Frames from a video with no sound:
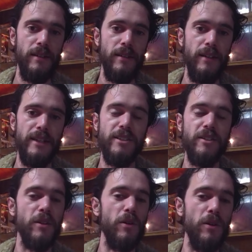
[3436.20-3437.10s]
yeah. Its
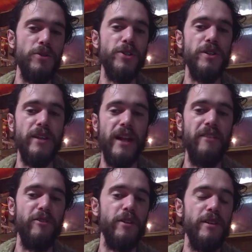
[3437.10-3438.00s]
conclusion that
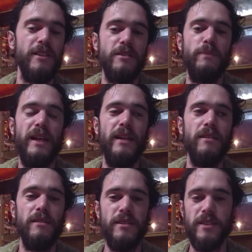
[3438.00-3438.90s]
everything is
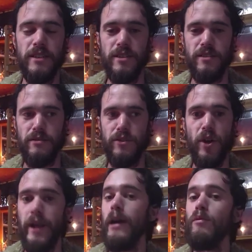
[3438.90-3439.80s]
meaningless is
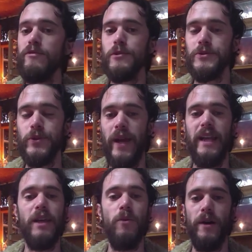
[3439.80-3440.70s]
not helpful to
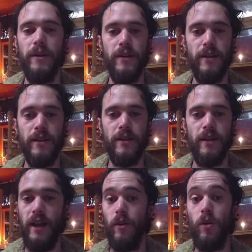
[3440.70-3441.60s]
anyone
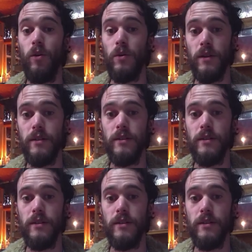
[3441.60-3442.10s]
at all.